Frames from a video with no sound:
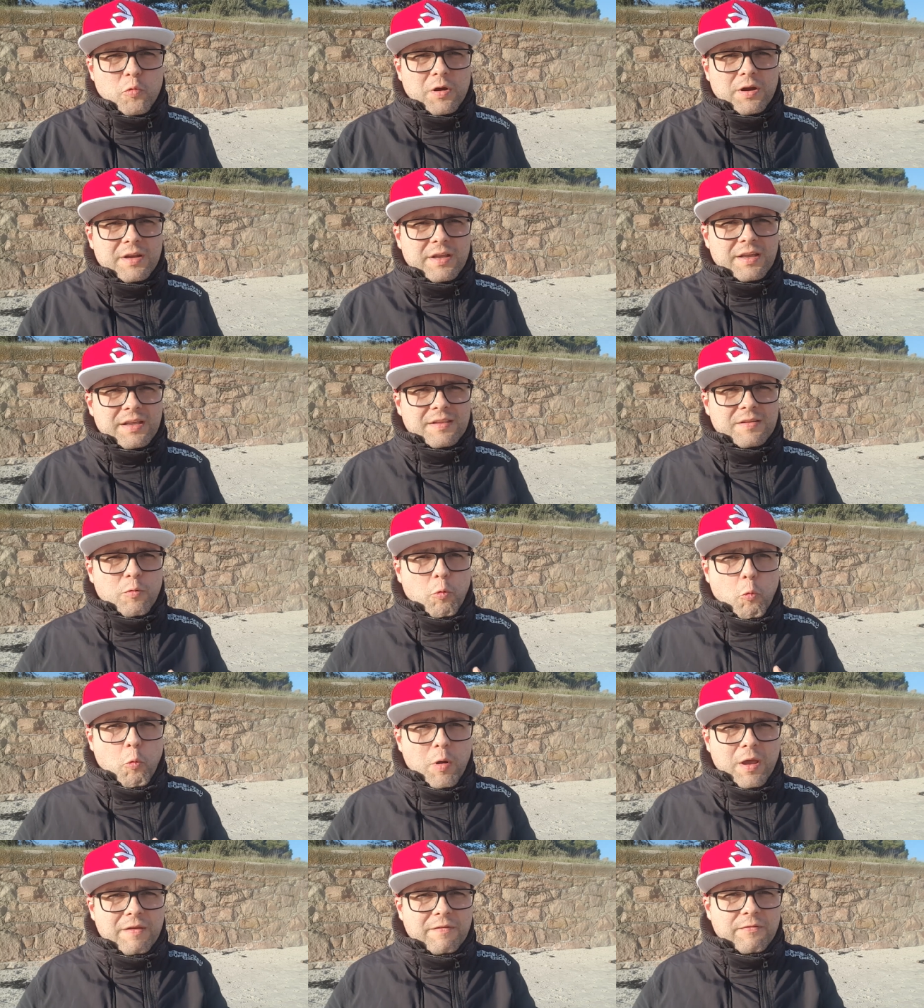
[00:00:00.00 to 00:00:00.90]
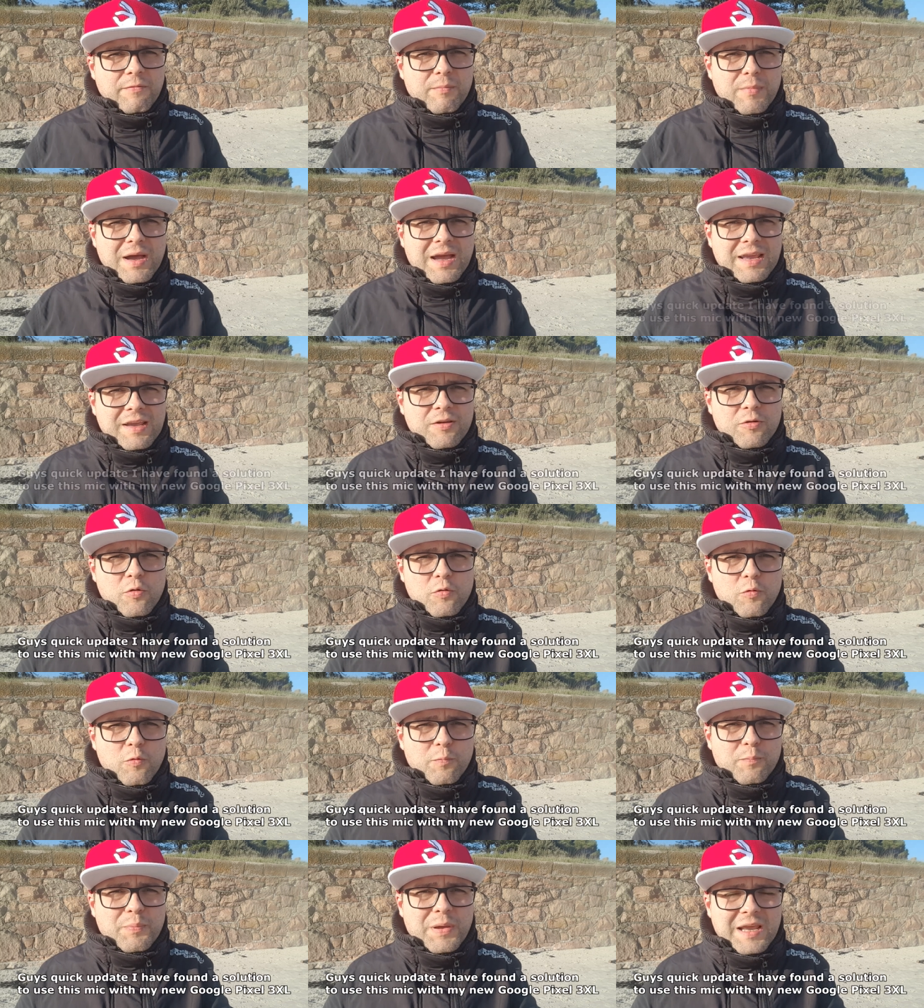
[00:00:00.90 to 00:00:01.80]
work it with my
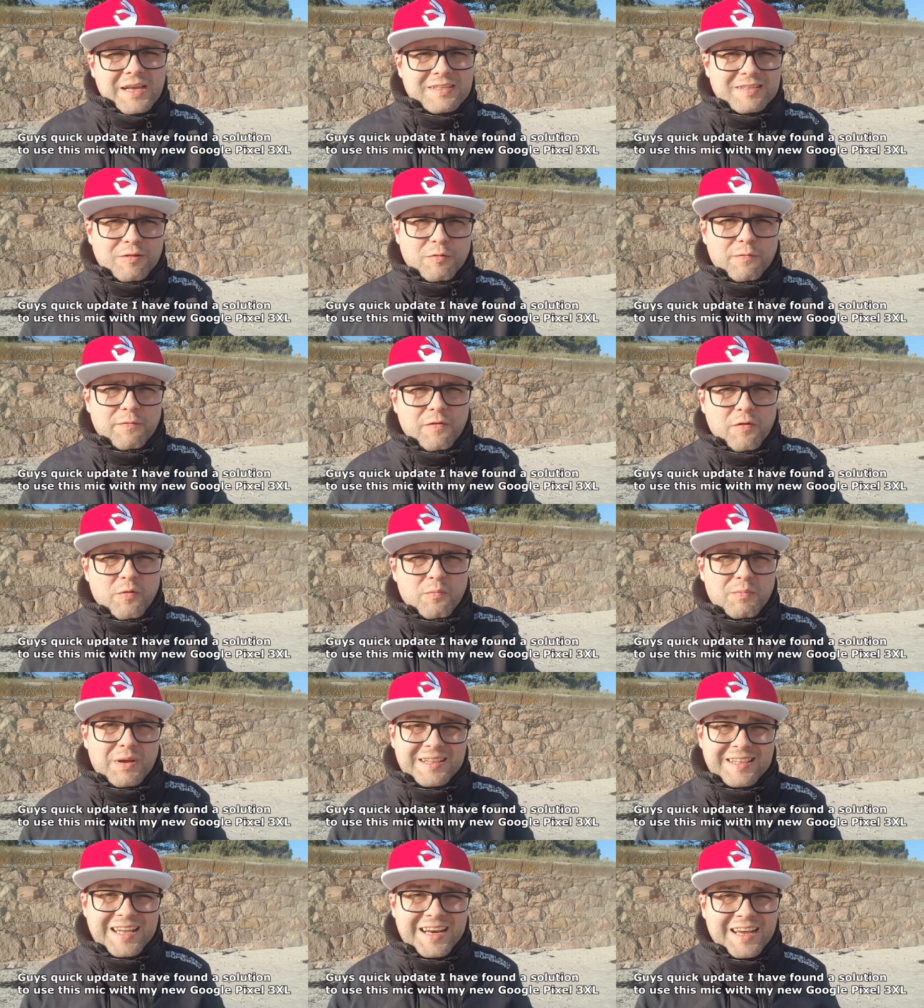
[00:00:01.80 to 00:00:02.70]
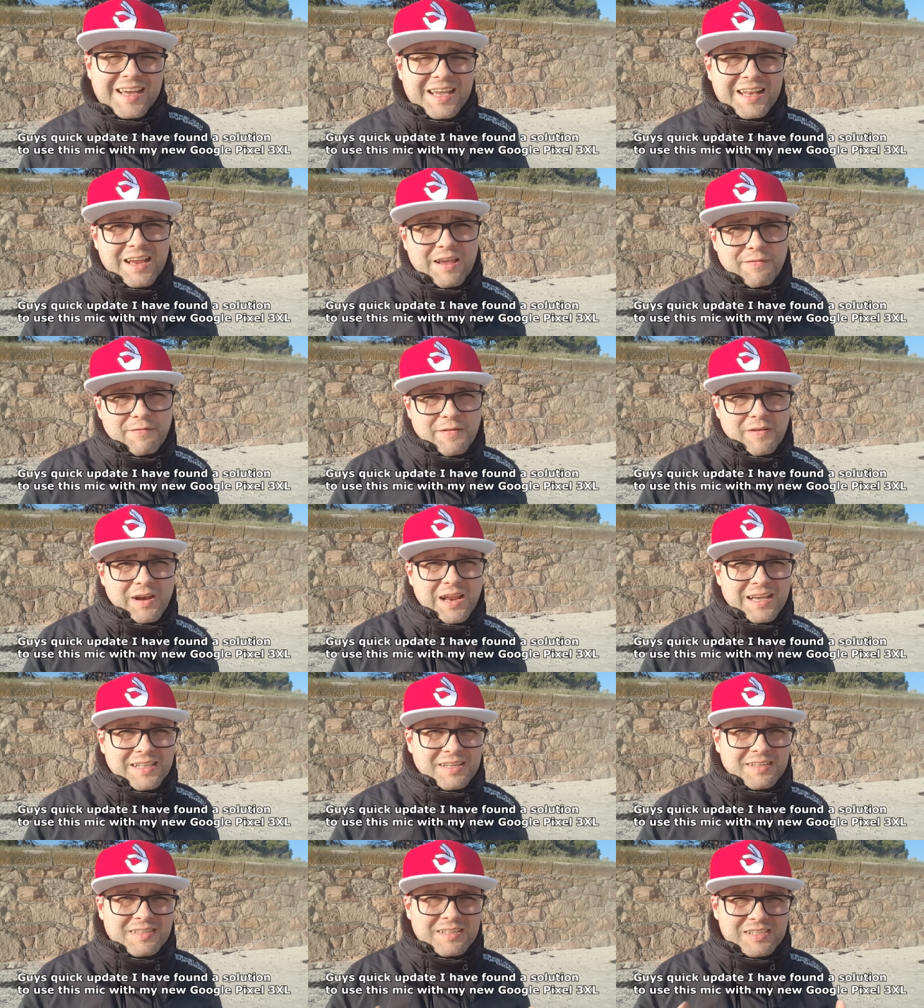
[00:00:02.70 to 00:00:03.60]
google pixel phone but then again i feel
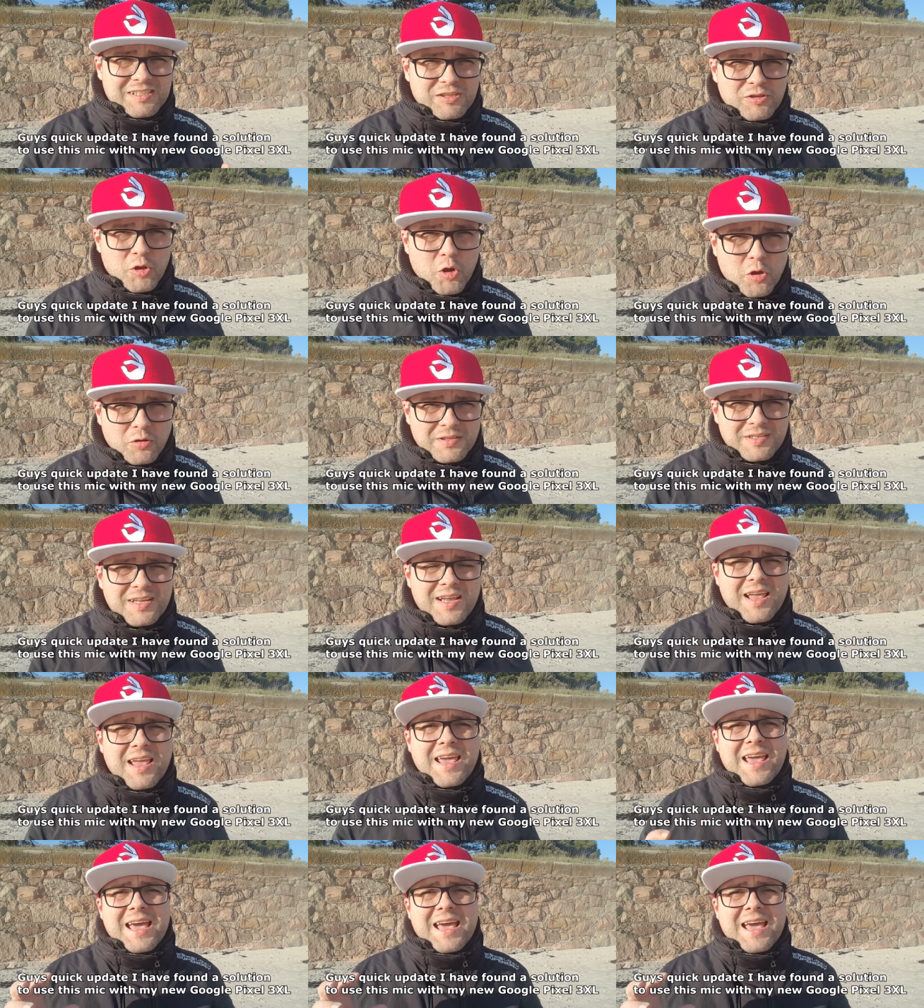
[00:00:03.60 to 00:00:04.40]
like this is not